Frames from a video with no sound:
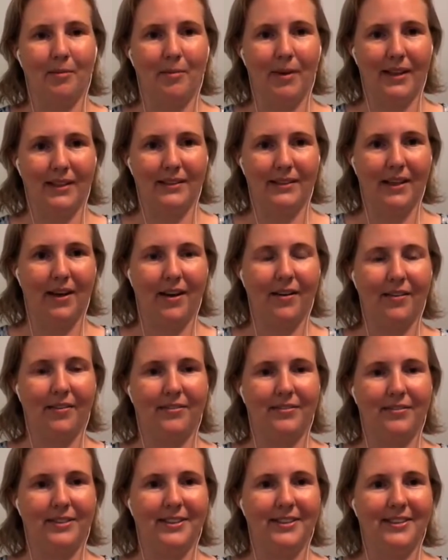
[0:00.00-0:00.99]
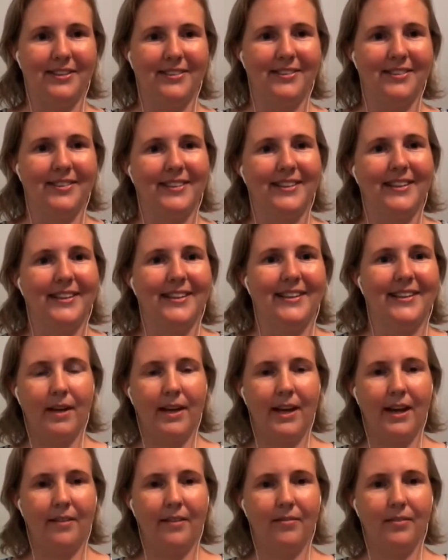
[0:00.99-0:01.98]
myself too.
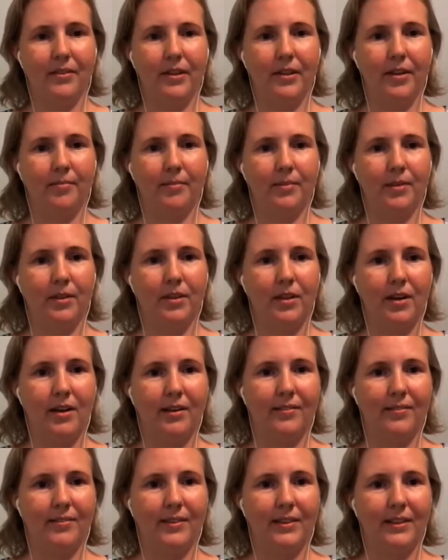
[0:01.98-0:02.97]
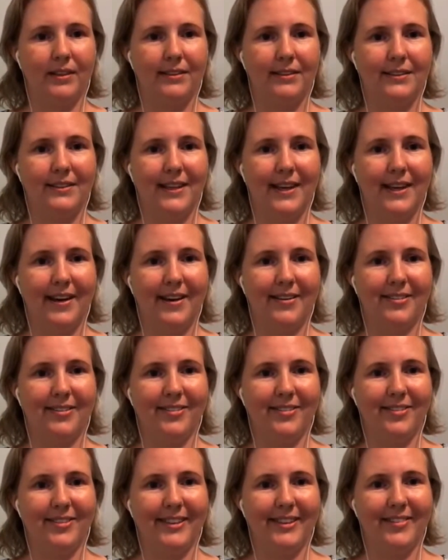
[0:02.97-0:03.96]
I have a lot more confidence
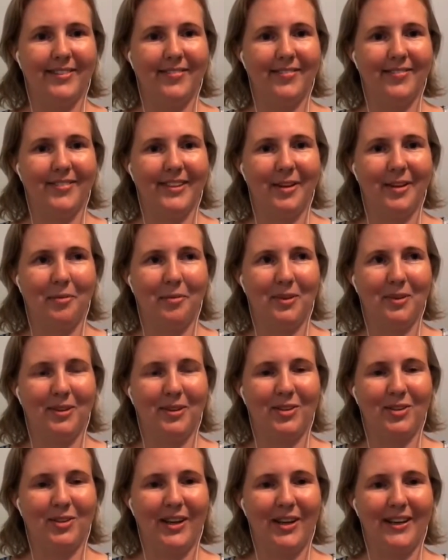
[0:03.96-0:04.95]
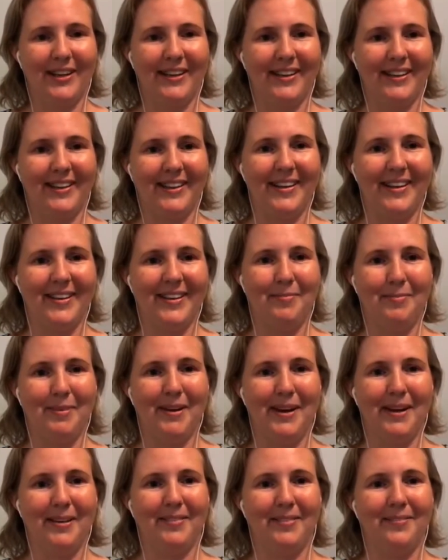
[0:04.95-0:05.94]
now, a lot more training
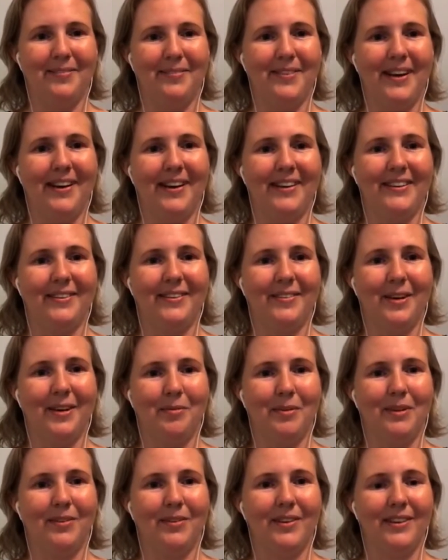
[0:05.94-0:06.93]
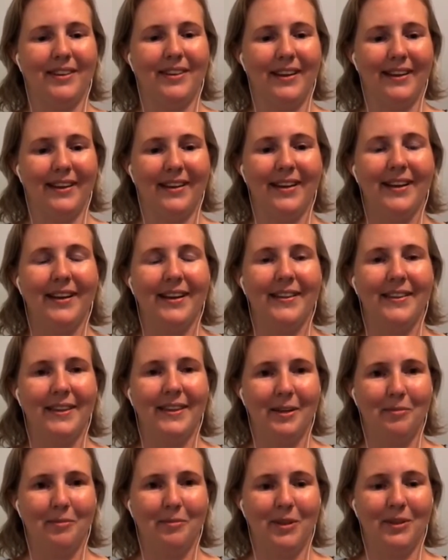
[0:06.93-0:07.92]
behind my belt. You've helped me with like the
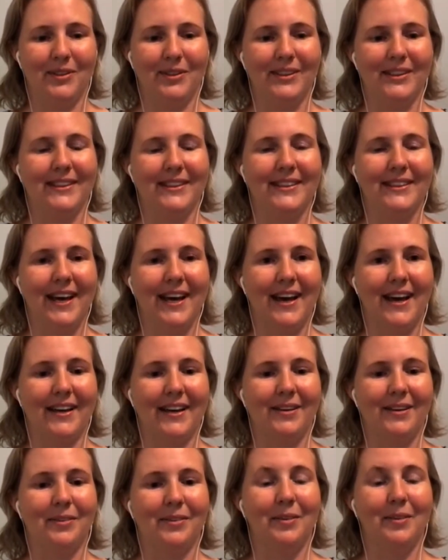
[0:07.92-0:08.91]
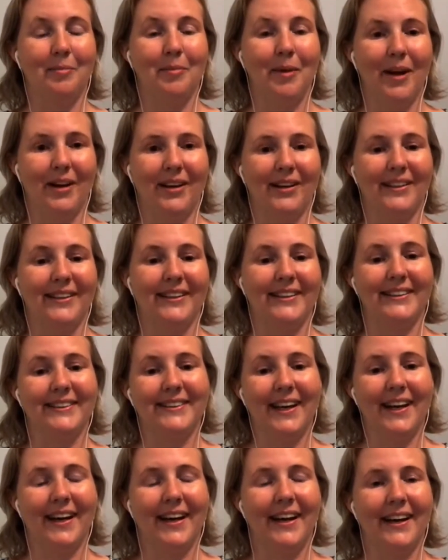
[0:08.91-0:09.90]
hypnosis side, with the marketing
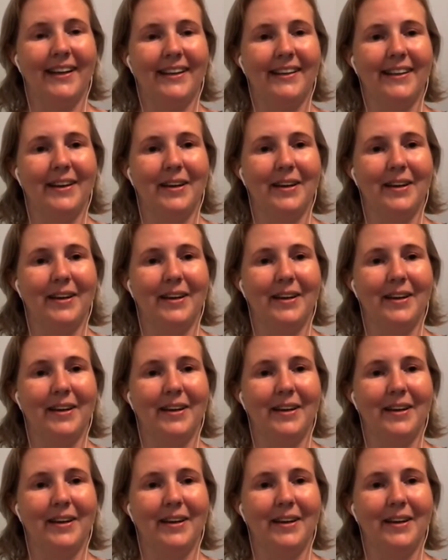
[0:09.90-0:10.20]
side,